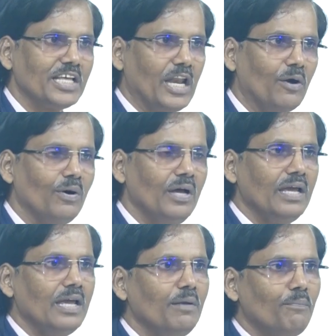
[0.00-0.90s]
0
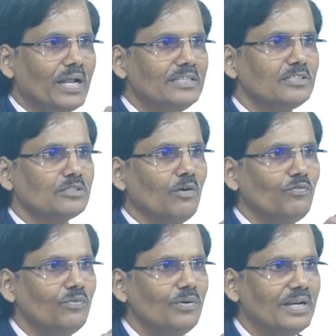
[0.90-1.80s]
in presence of
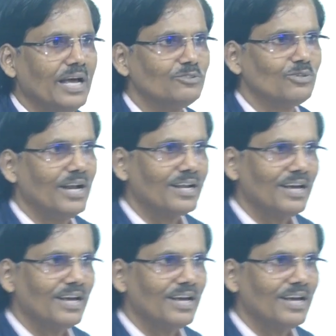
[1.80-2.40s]
natural